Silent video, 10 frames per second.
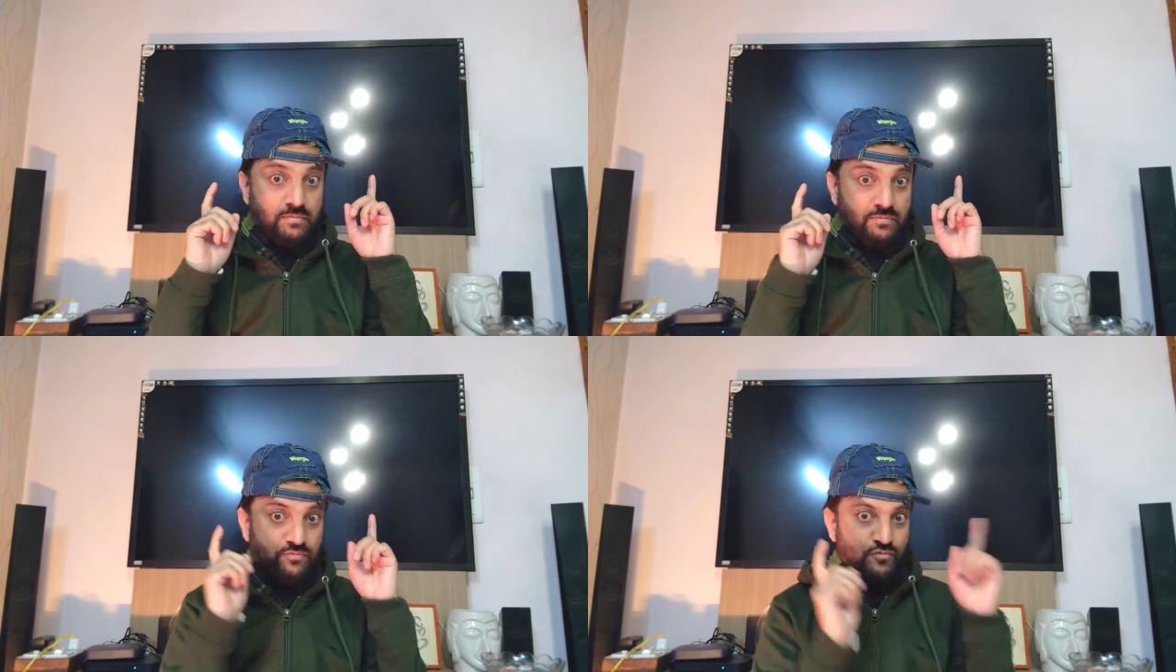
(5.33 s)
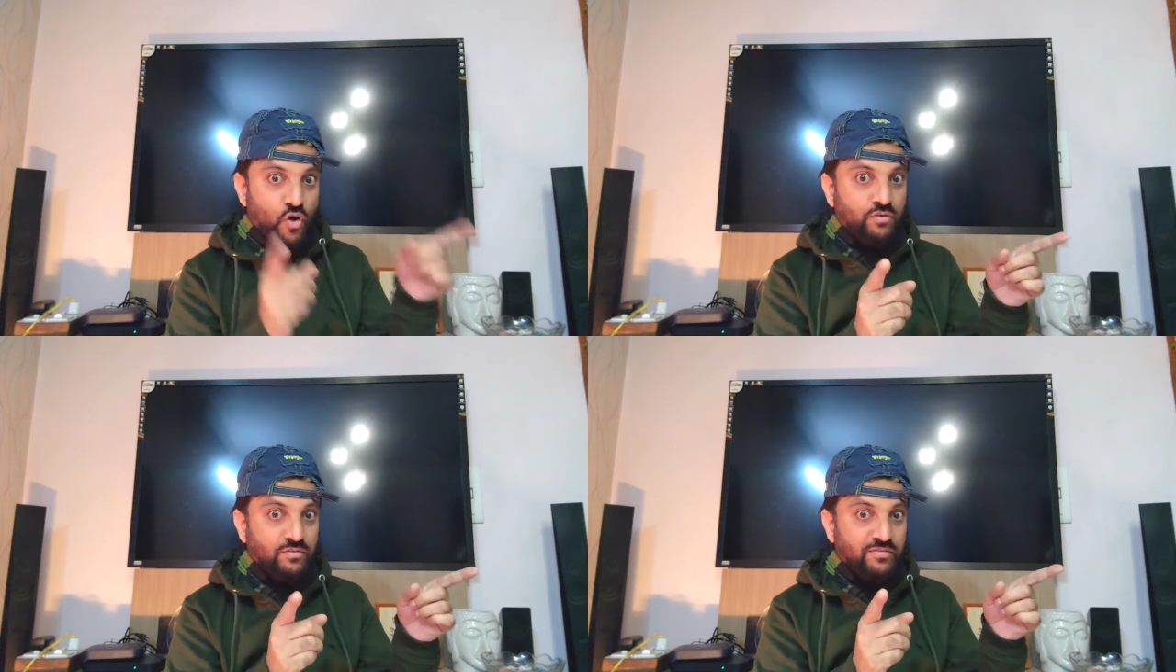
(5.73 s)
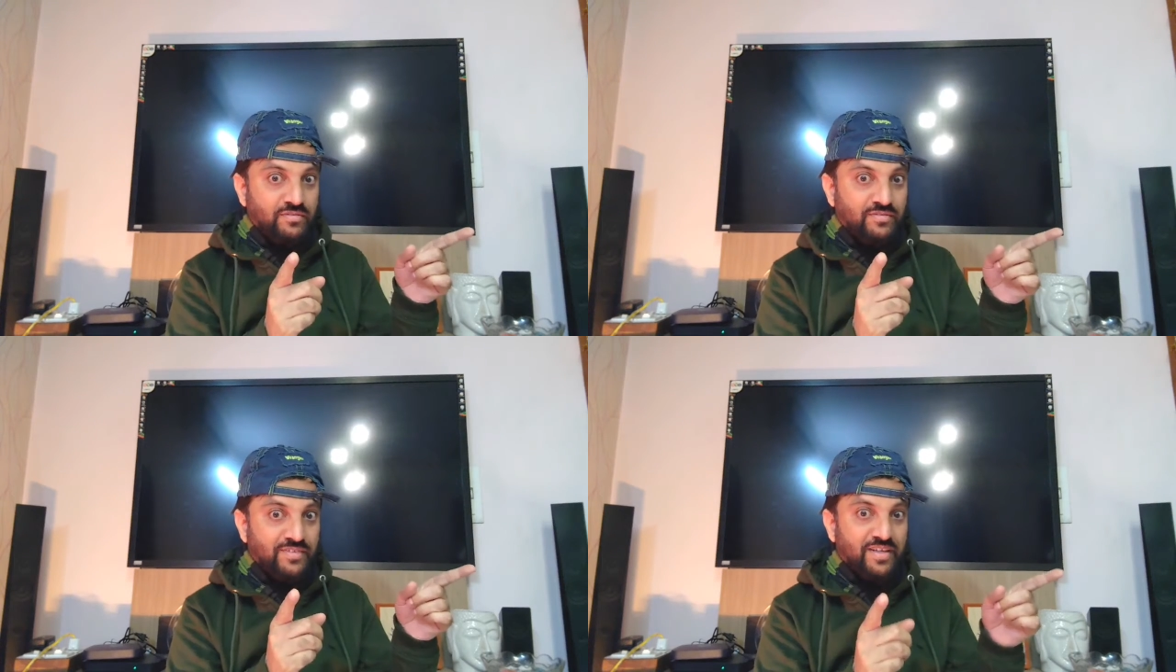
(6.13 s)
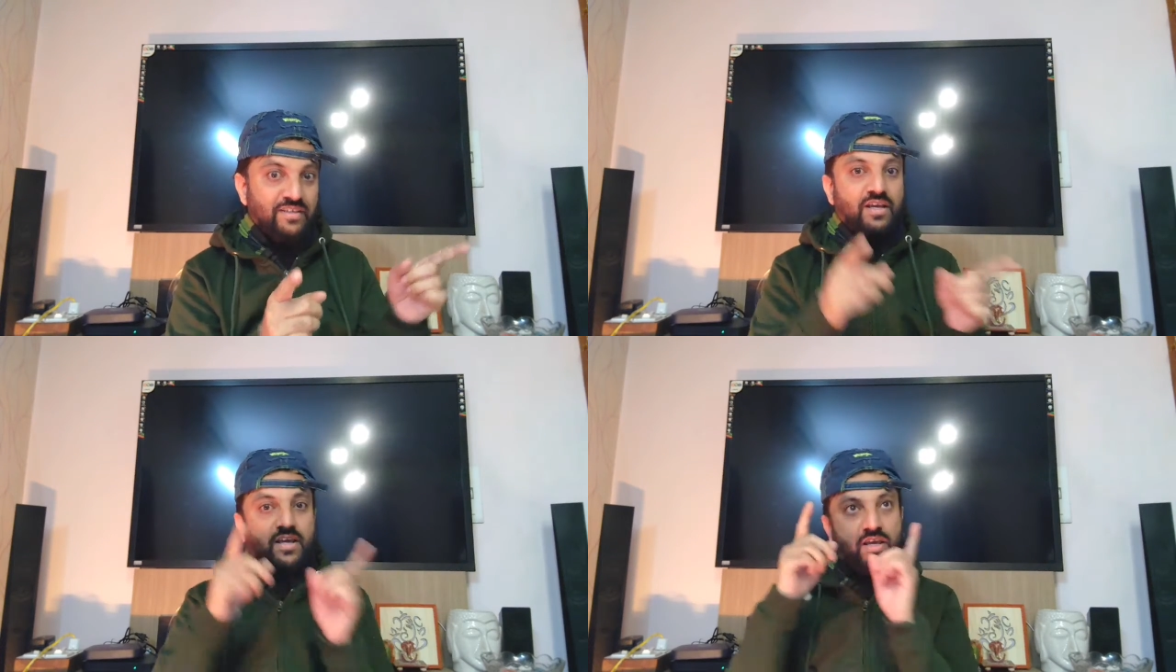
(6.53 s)
Phone
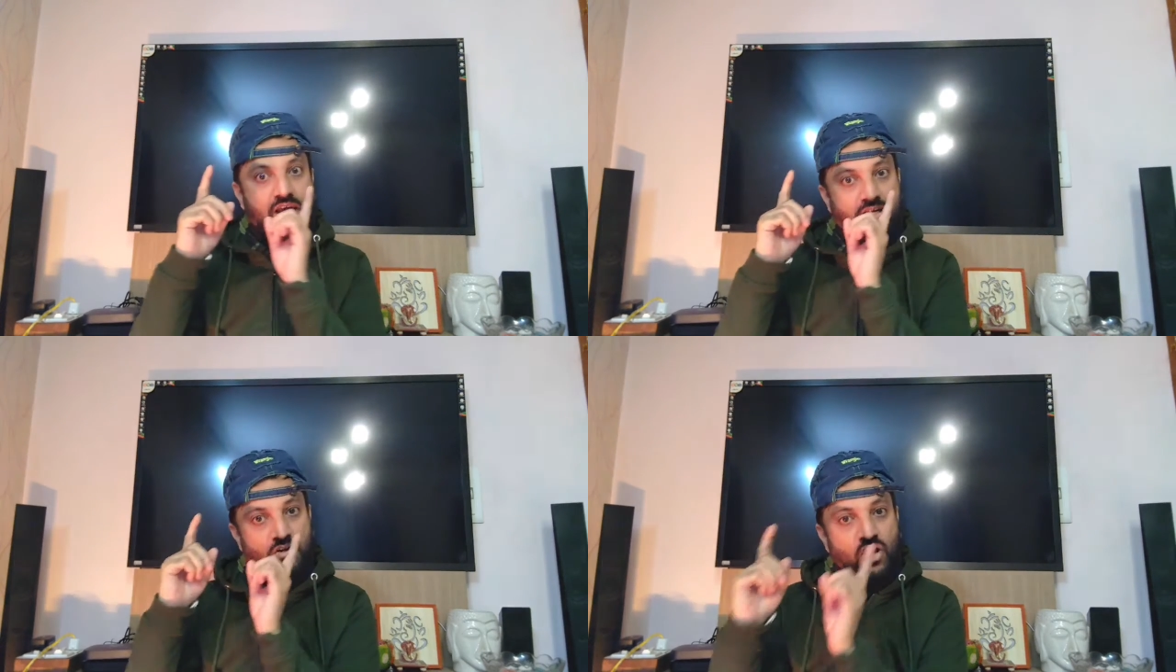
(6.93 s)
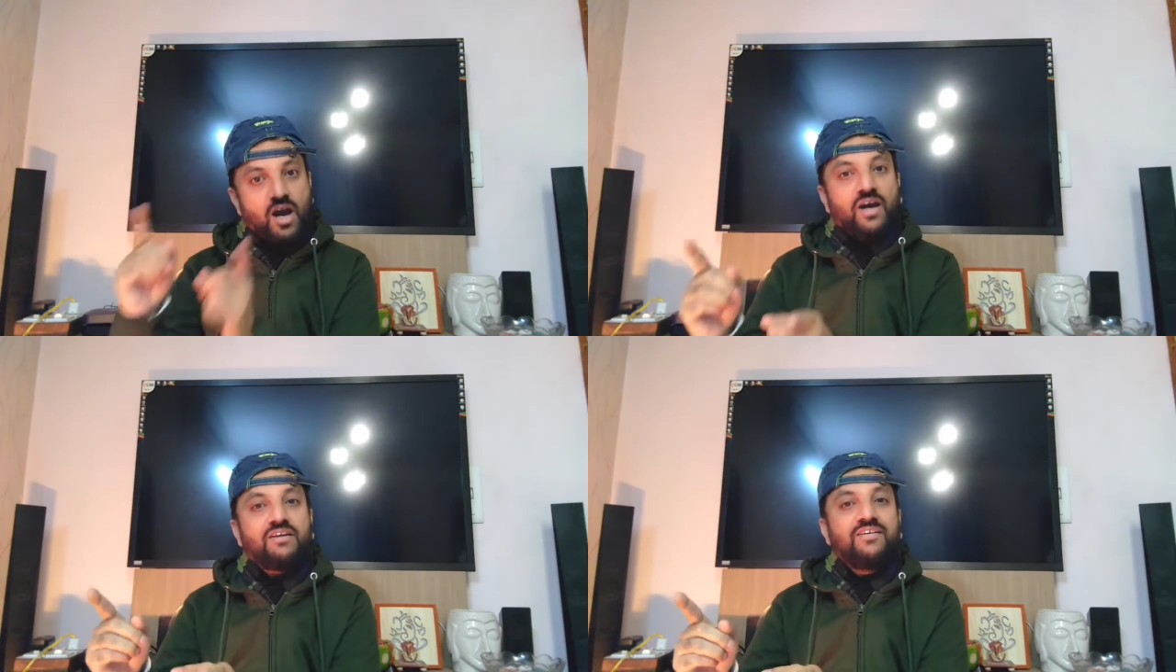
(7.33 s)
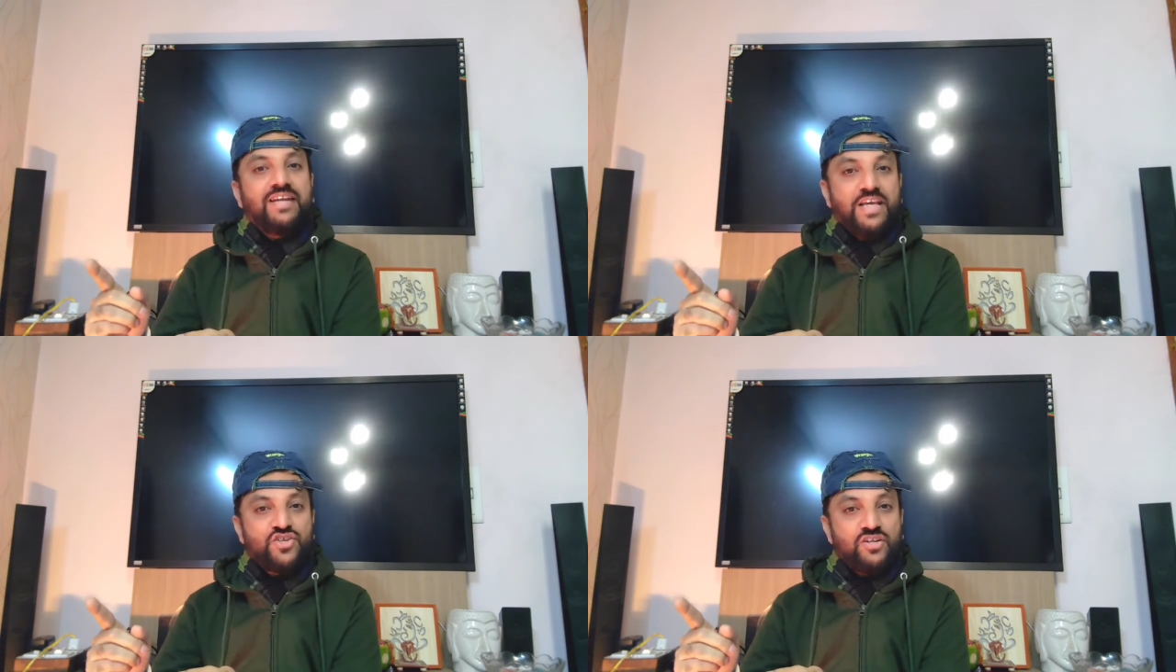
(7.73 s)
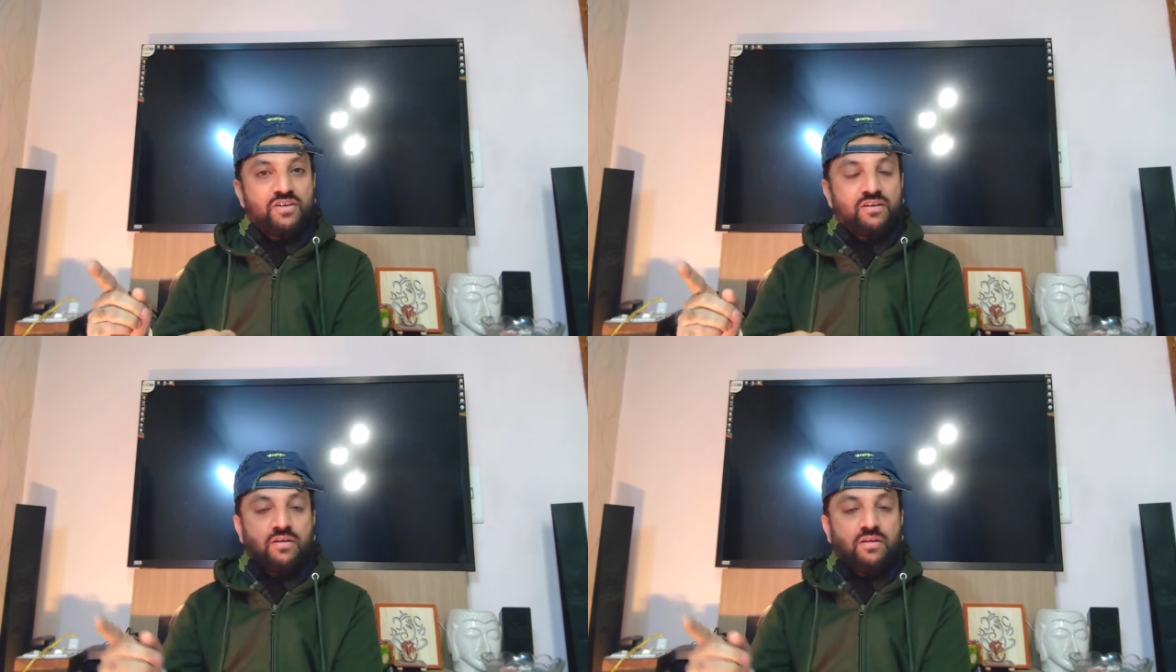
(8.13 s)
and Car Nation.